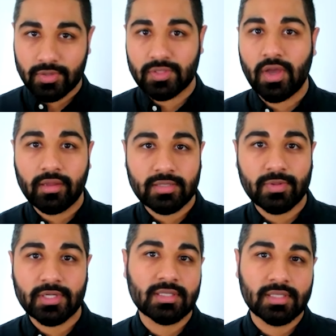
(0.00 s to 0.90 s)
you saw this
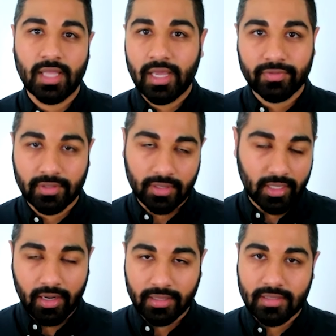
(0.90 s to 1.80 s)
person's life and you're
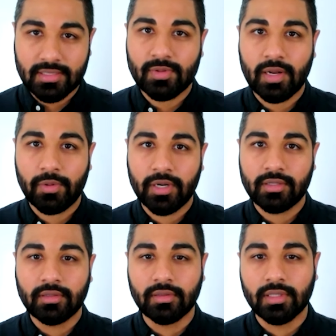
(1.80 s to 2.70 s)
like, all right, this is what I want to
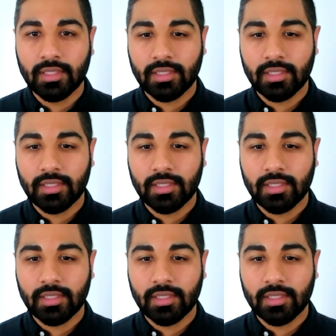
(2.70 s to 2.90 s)
do.